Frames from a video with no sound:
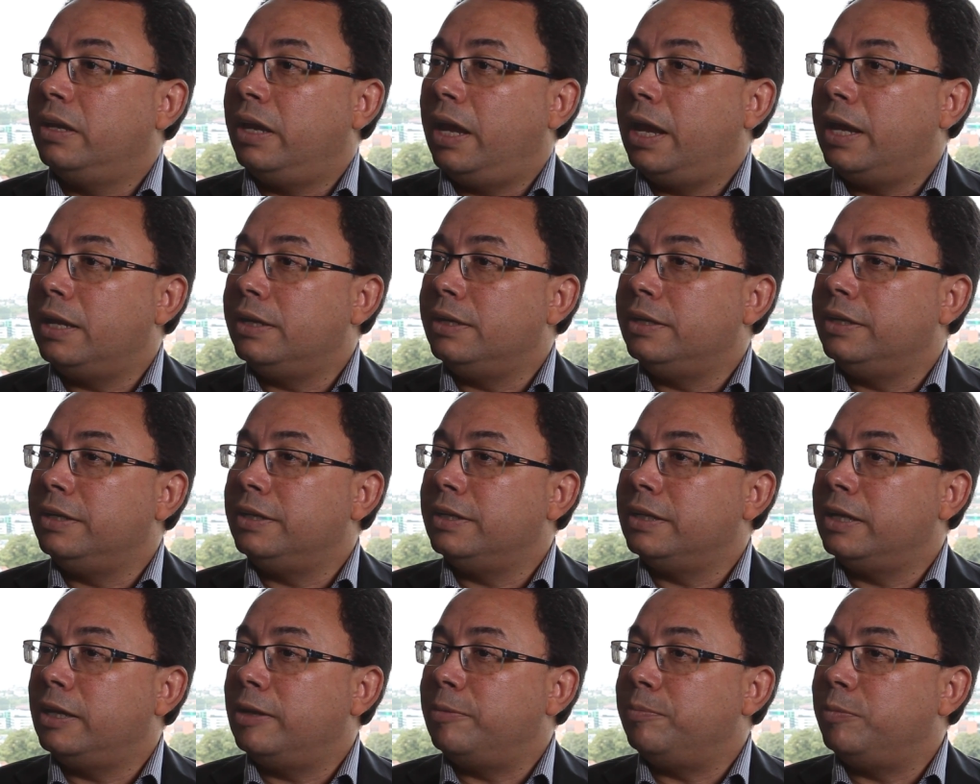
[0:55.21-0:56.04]
And
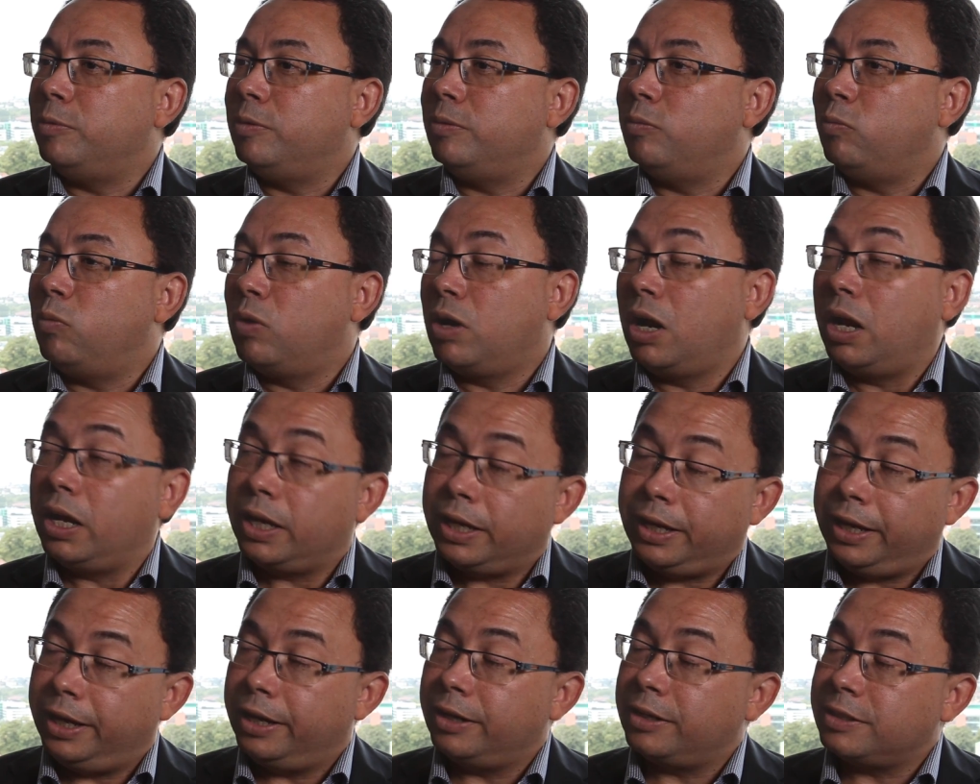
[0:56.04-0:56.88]
um, what I
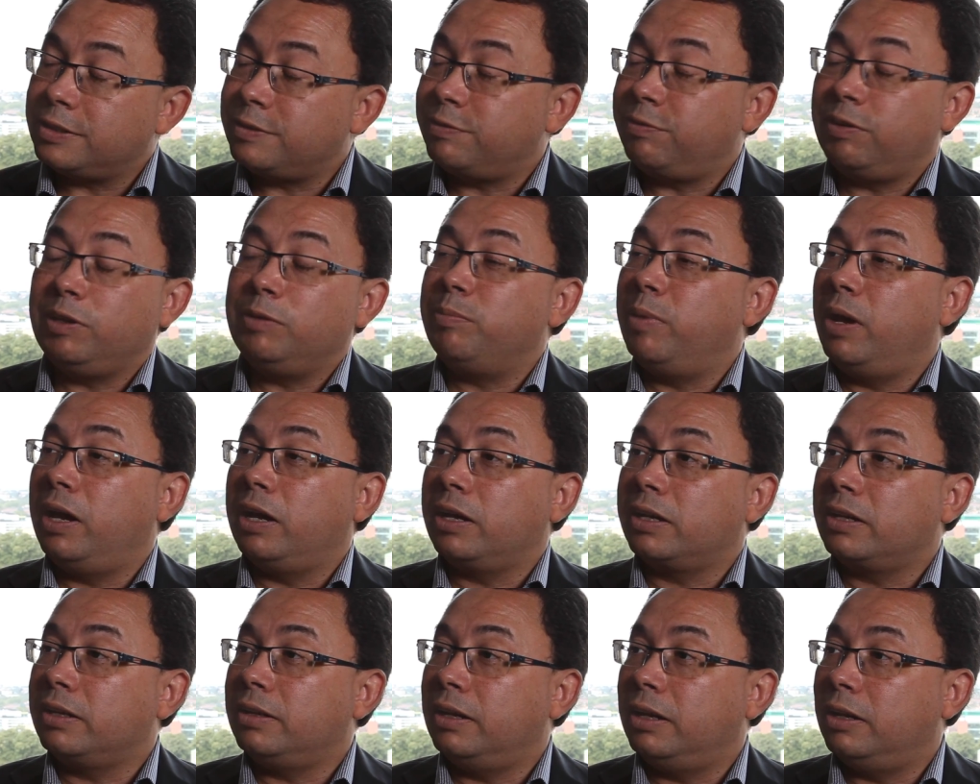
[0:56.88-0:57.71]
hear as
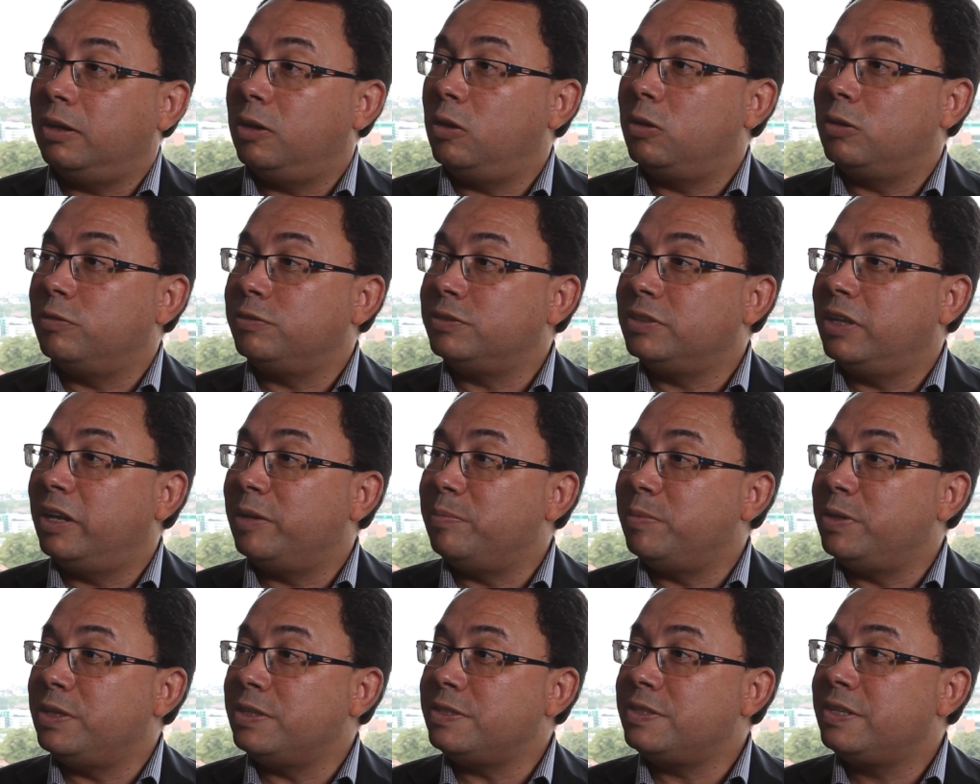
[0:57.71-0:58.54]
feedback a lot of
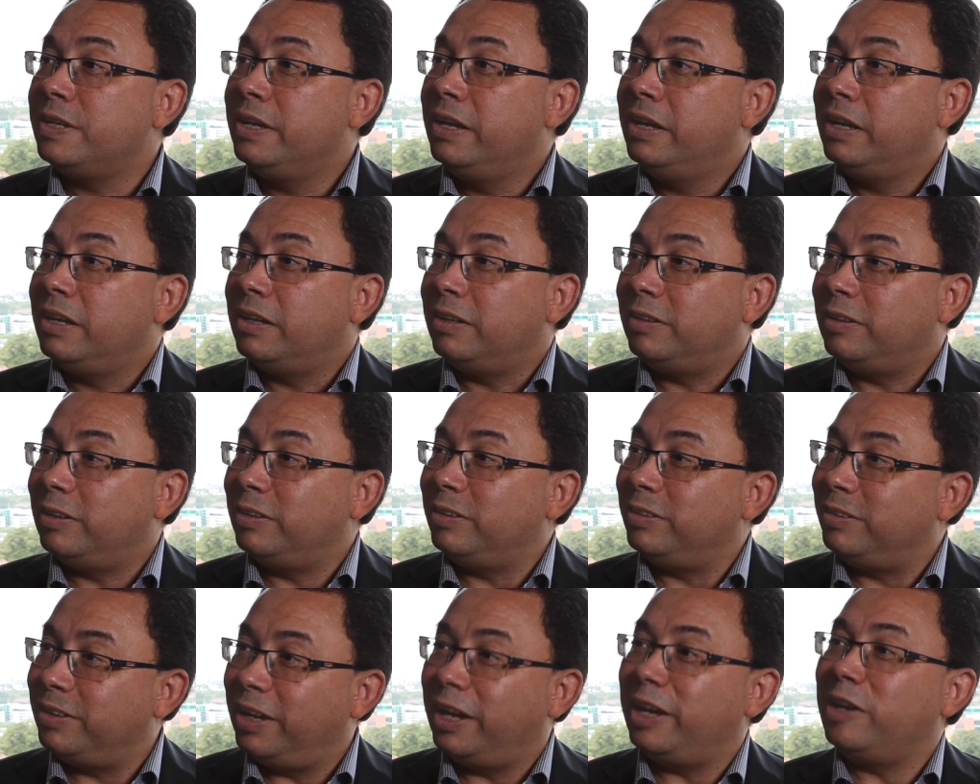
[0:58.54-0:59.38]
time is
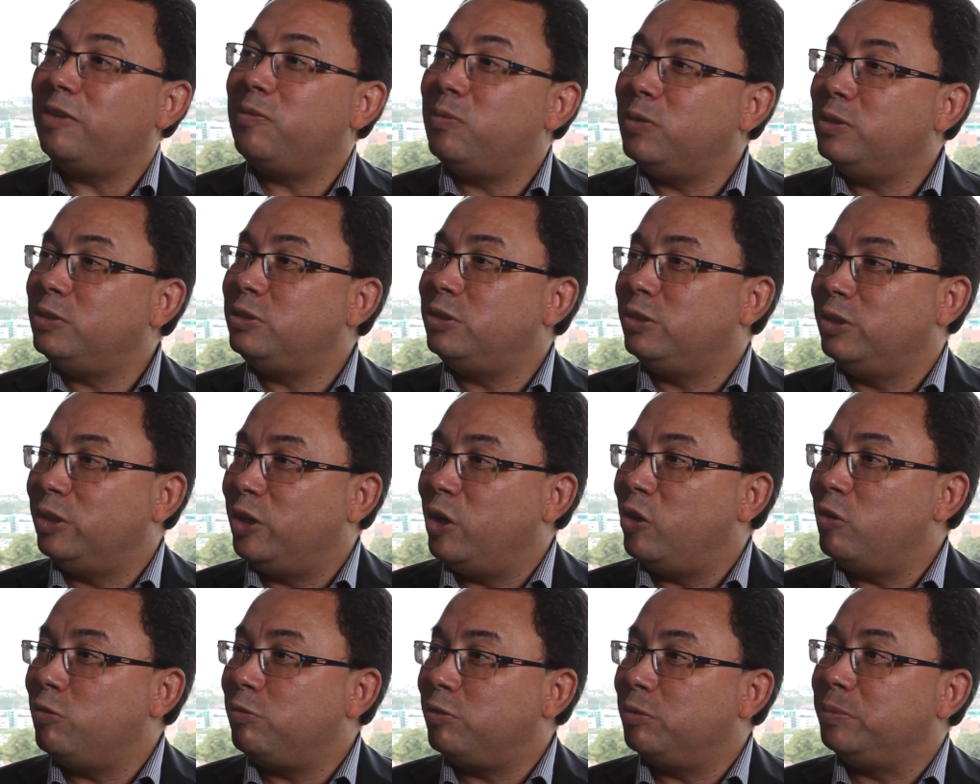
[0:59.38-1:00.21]
that they want to
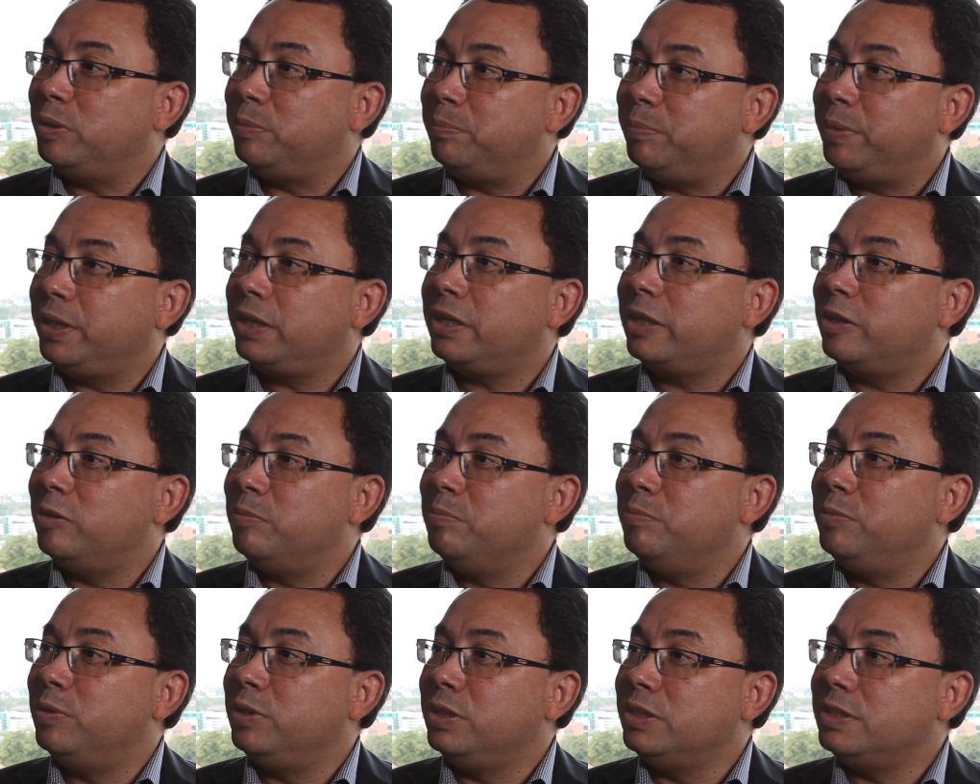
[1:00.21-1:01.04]
know from the big
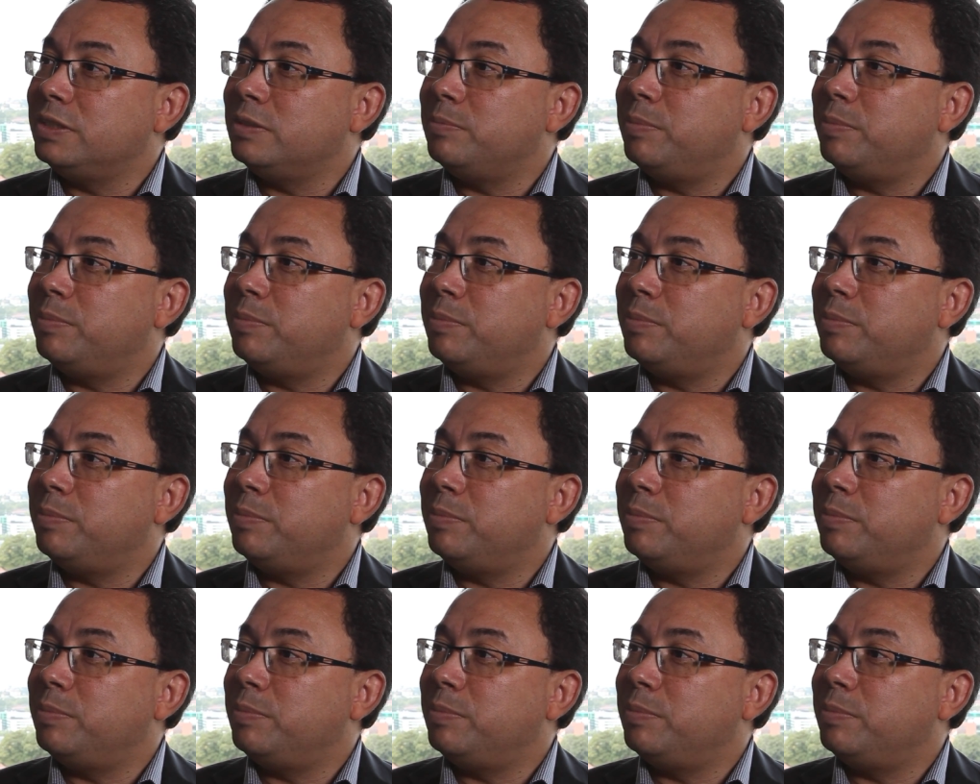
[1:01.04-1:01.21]
companies